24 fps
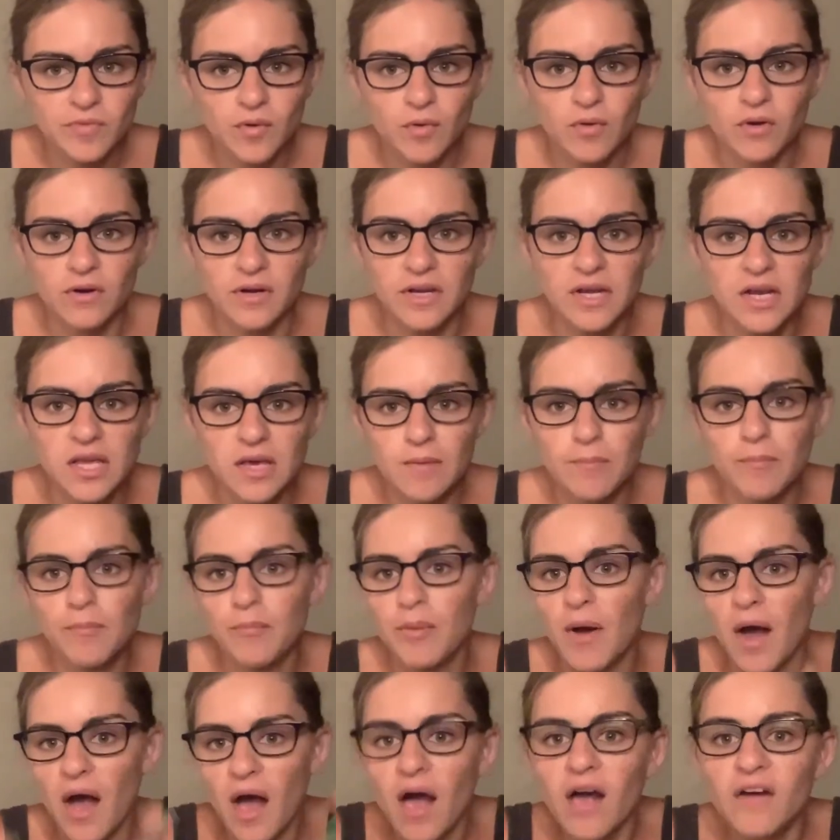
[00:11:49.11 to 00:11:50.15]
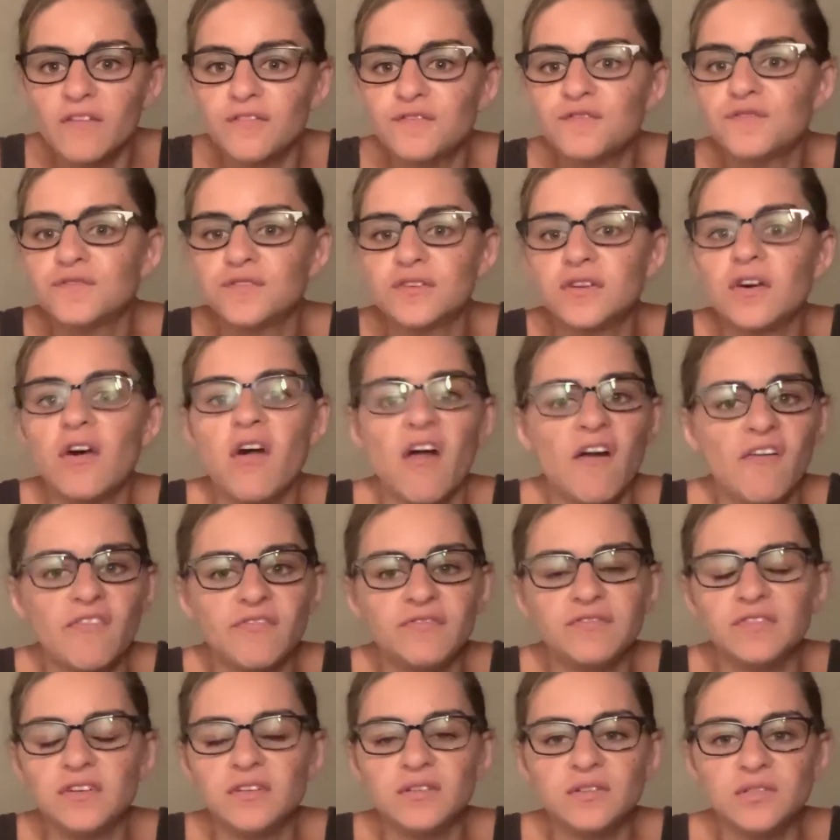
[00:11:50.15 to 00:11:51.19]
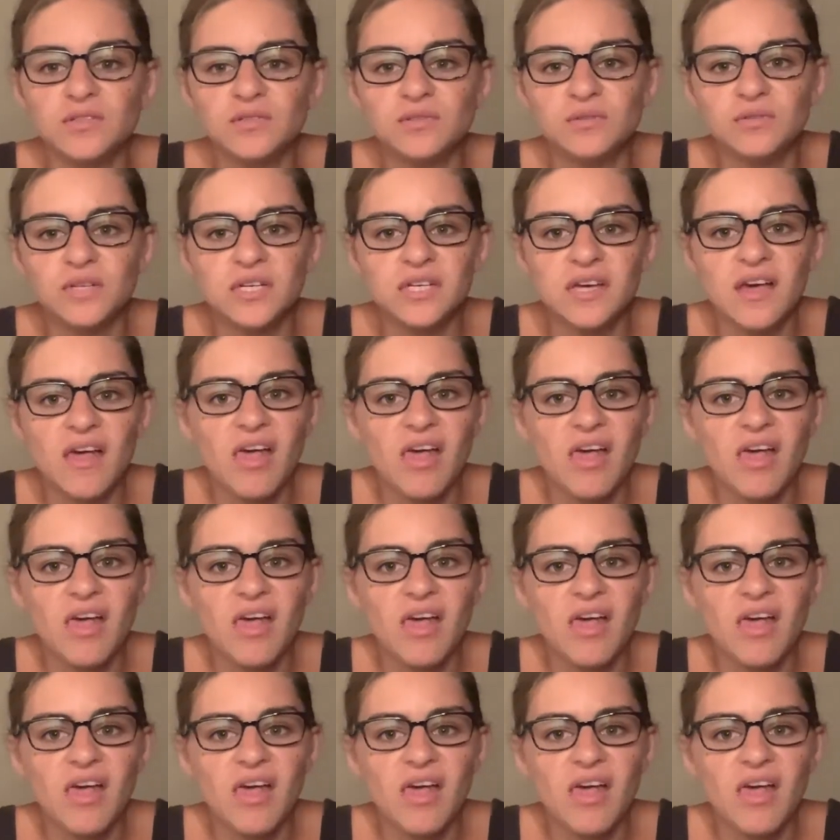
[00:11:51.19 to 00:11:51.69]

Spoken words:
or any puffed food,